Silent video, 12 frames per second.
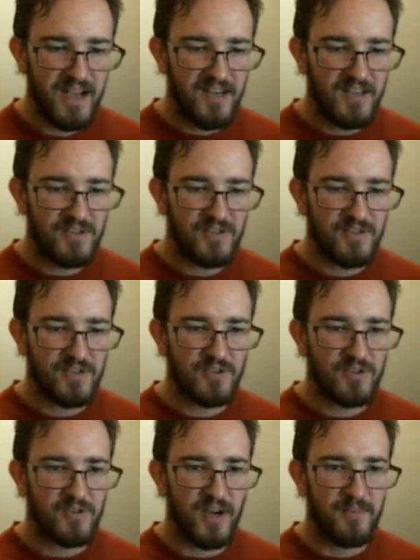How do you just
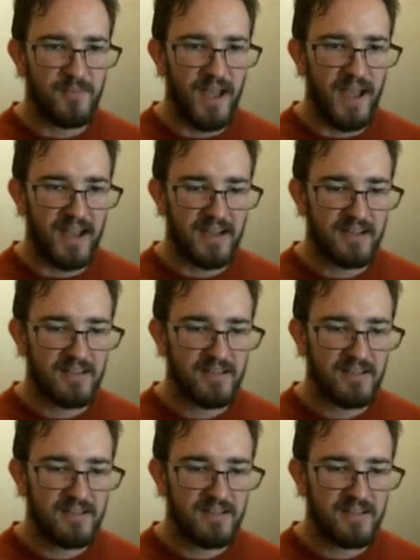do straight back?
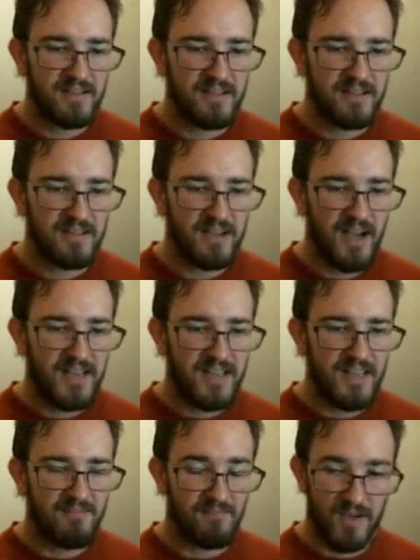I
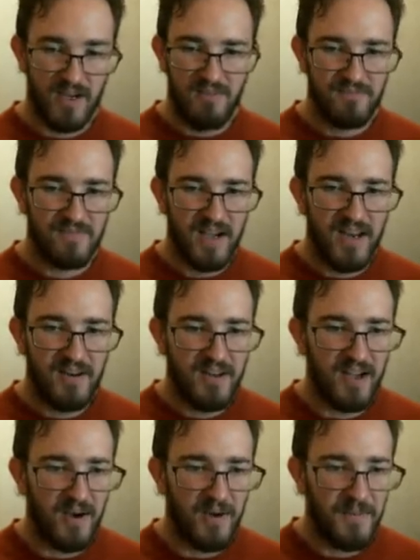did Well, I
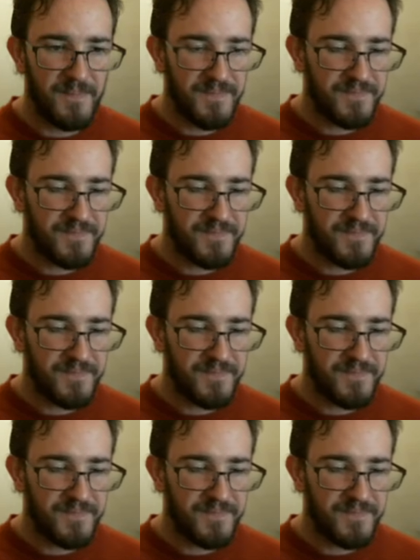don't know.